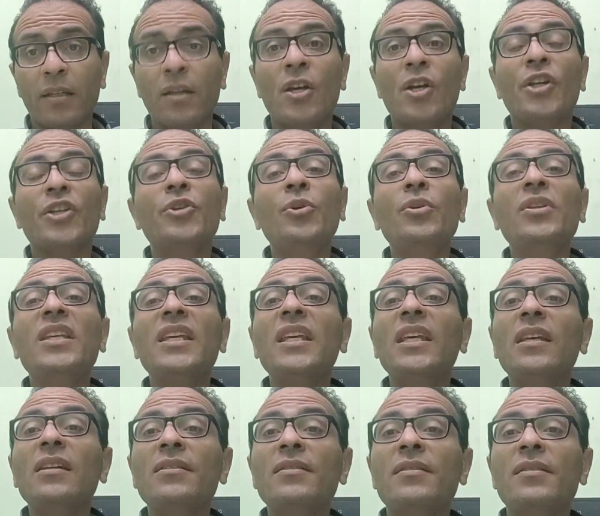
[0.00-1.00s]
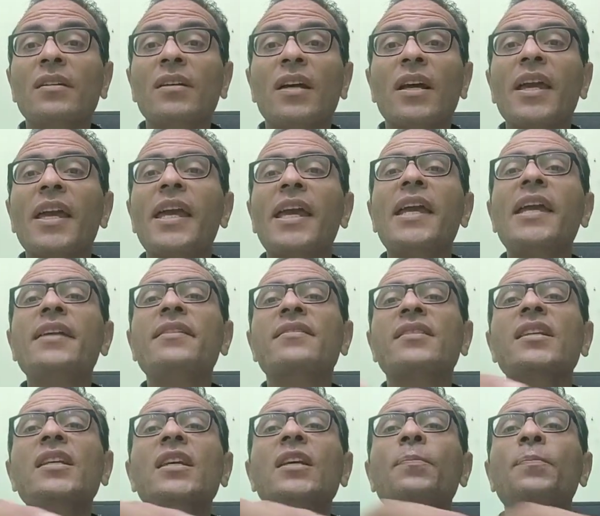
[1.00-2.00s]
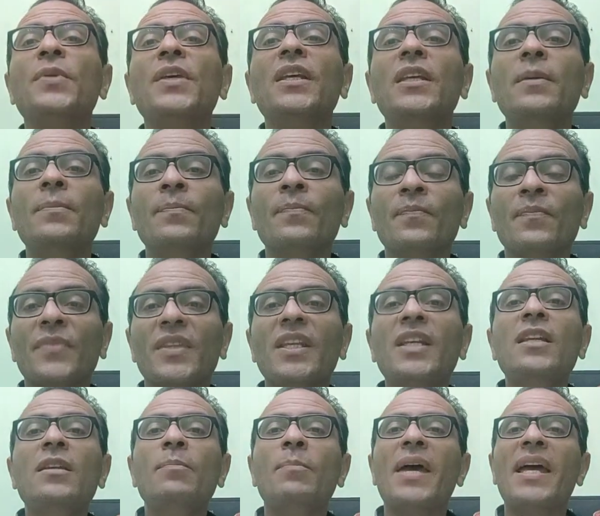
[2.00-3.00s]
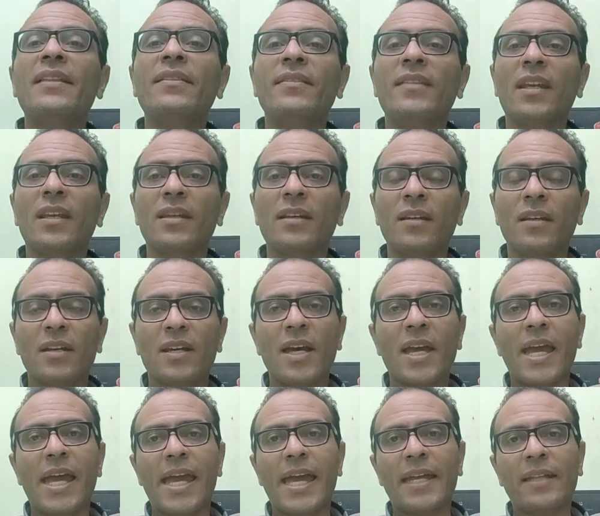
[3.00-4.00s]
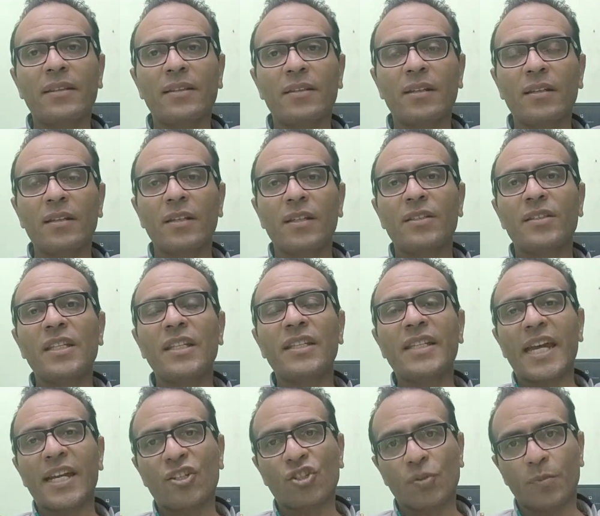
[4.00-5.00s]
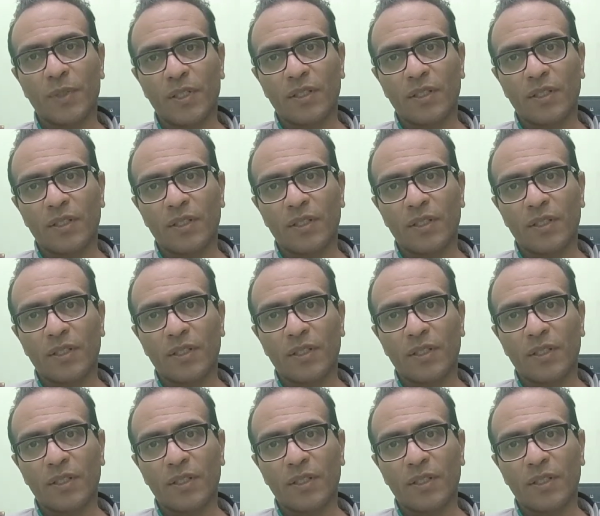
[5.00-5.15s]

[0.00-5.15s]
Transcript: You need ATP in bending and detachment.